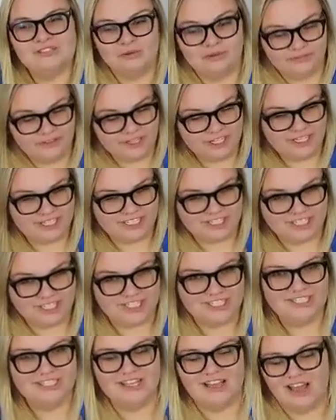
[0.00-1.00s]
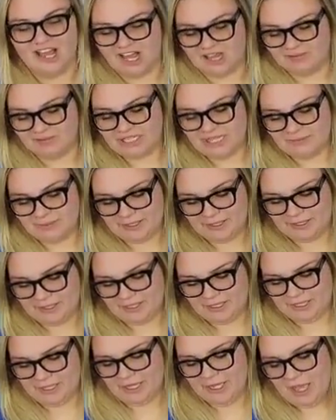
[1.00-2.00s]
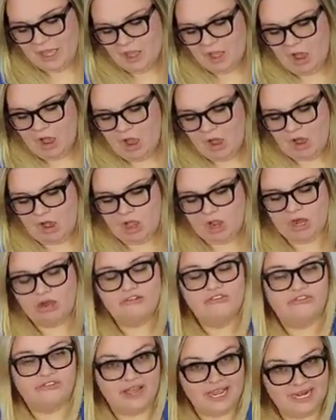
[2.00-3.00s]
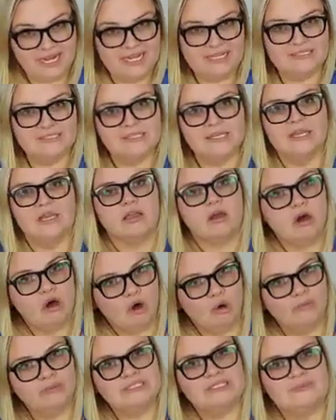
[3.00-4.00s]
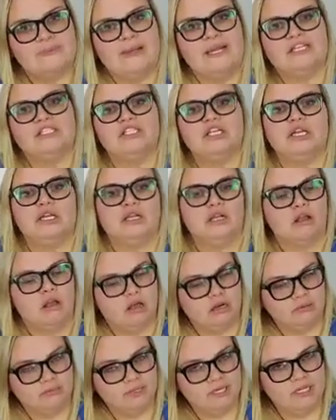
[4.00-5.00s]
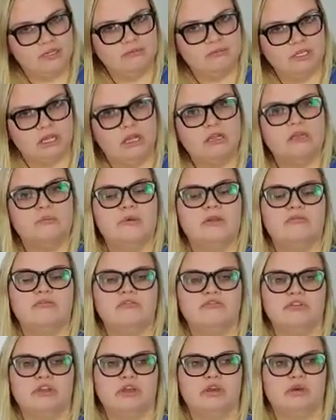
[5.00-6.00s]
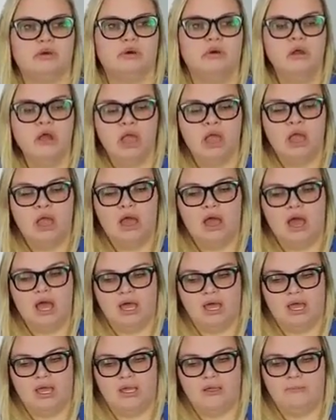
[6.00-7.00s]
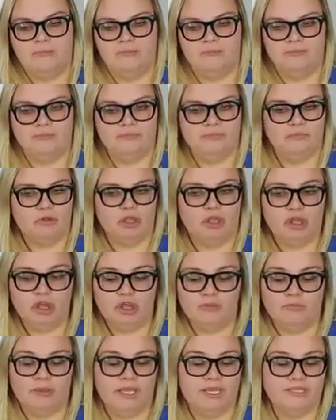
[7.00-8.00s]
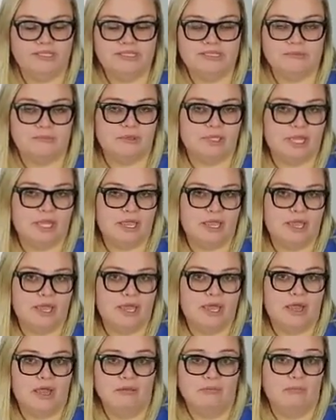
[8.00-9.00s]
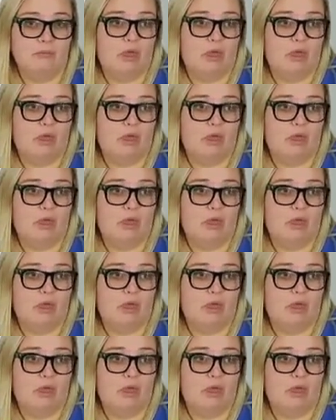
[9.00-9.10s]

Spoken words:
So waiving conditions typically are financing, home inspection, condominium document review. It could be simply a